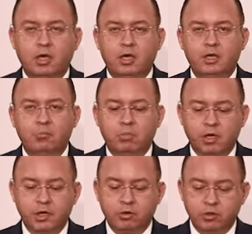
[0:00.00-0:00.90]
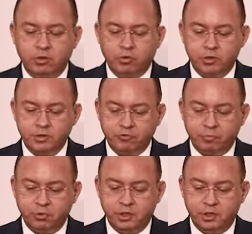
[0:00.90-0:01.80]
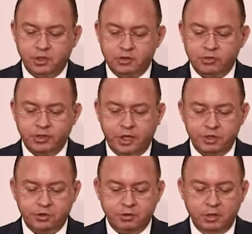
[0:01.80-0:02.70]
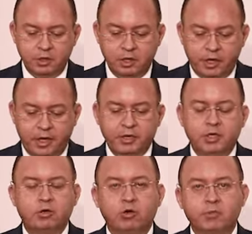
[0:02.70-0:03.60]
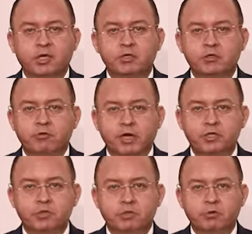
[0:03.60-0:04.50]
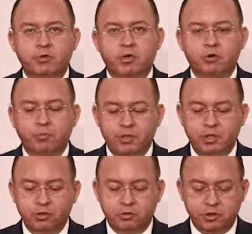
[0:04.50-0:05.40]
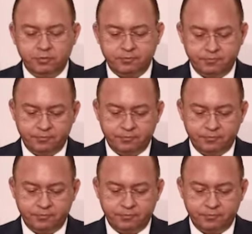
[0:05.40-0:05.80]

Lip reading: and embark on the course of political association and economic integration with the European Union.